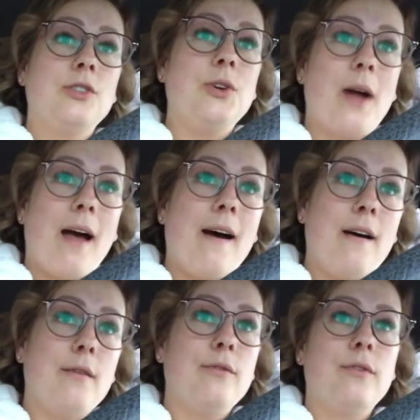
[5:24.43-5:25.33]
to
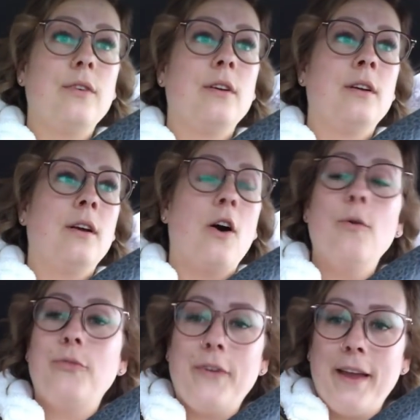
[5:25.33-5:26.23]
have
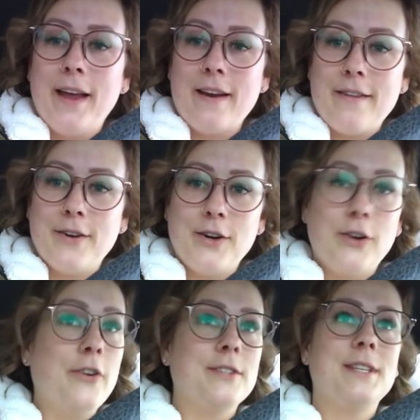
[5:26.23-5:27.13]
hopefully
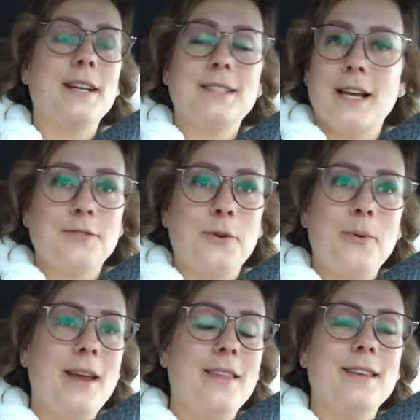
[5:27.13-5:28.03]
another successful
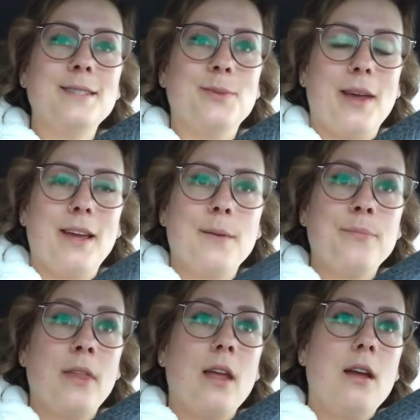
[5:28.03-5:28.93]
week this week.
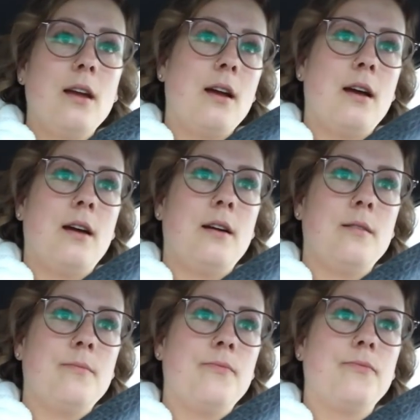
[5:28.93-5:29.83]

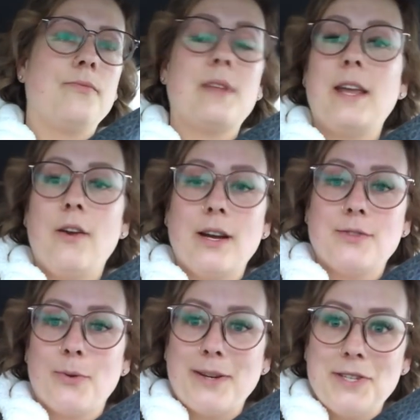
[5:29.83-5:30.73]
Thank you
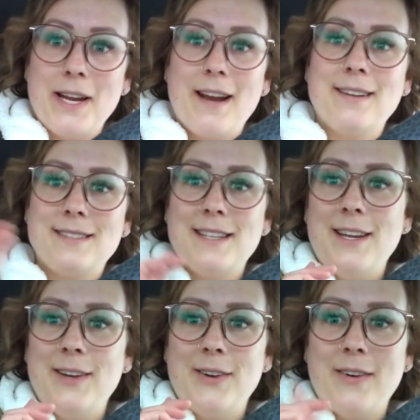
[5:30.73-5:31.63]
guys for watching, and I'll see
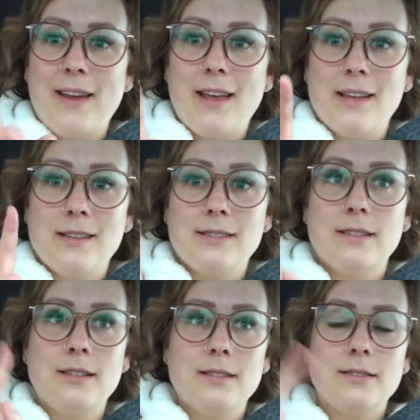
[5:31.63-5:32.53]
you
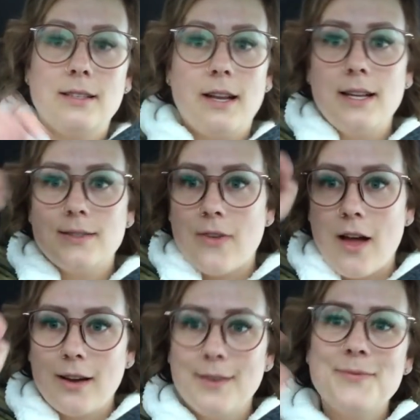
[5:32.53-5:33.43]
in today's
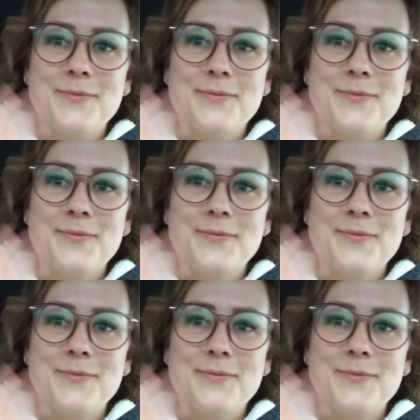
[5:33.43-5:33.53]
vlog.